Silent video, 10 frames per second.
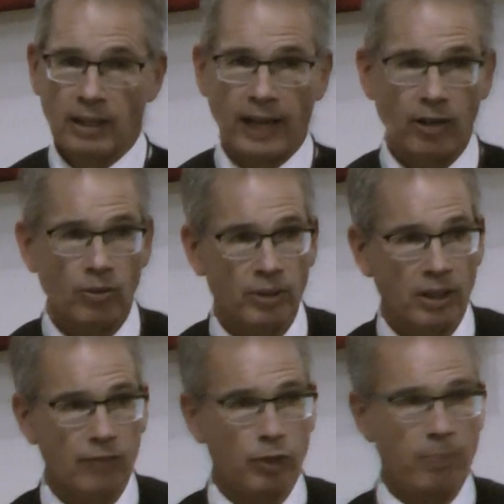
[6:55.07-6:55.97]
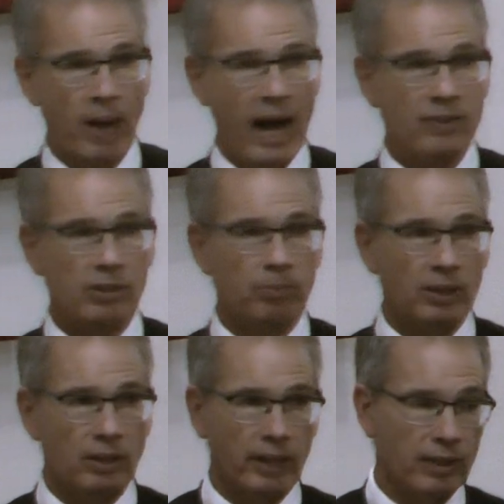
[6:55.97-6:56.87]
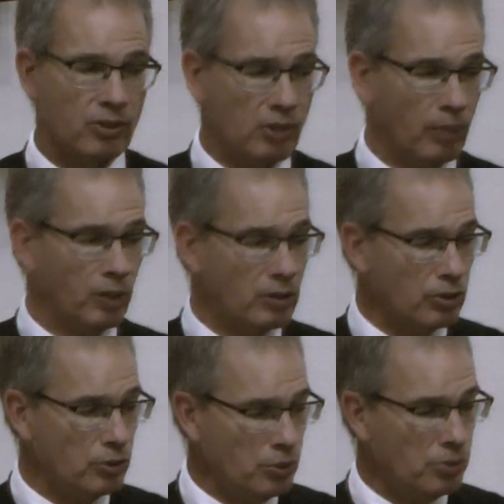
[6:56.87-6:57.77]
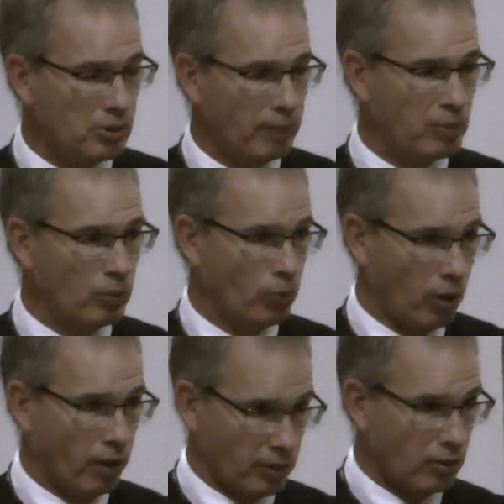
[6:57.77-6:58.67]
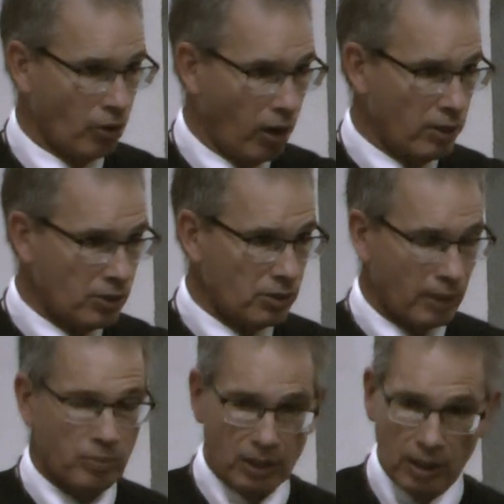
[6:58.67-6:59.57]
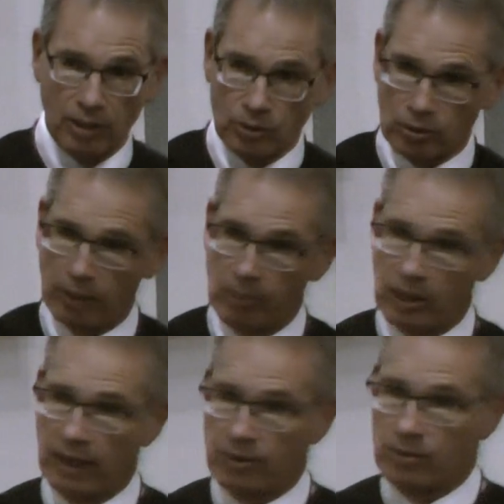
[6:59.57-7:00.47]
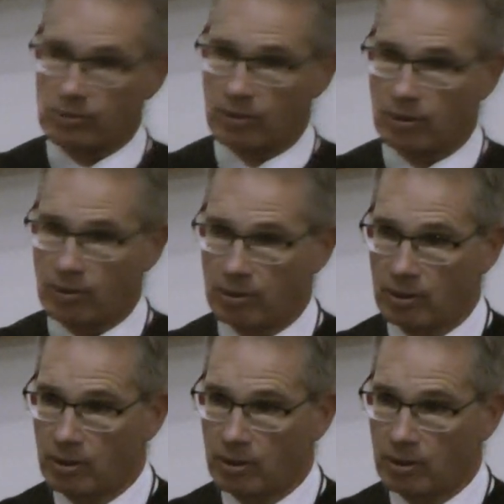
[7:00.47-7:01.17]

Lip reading: Not only have we possibly led someone to do something wrong that causes them to get in trouble on this earth,